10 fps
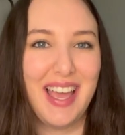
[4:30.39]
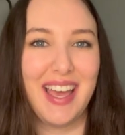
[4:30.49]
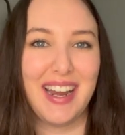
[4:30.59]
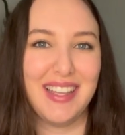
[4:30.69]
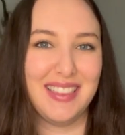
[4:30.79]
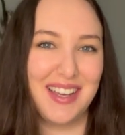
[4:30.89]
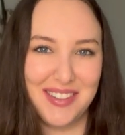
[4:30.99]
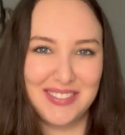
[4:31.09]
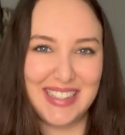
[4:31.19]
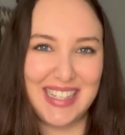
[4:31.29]
And I
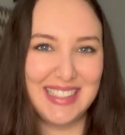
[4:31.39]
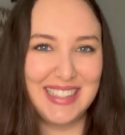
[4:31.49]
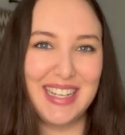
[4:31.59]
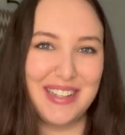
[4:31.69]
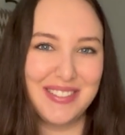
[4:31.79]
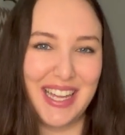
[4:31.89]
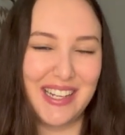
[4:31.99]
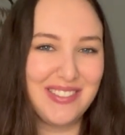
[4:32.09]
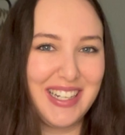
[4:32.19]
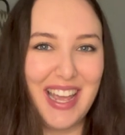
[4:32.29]
love the idea of getting one